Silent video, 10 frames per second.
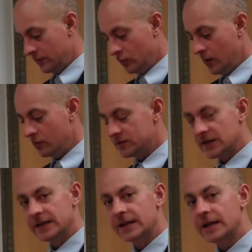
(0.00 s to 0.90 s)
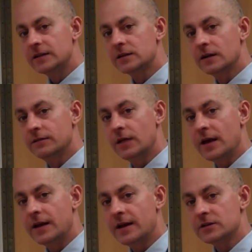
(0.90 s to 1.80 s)
what was the date of
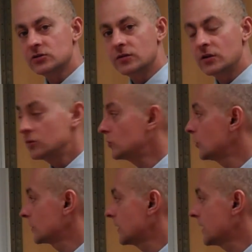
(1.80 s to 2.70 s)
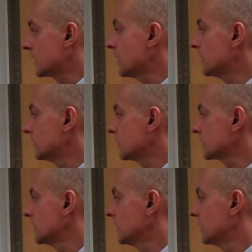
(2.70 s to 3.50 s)
that action that you took that conduct,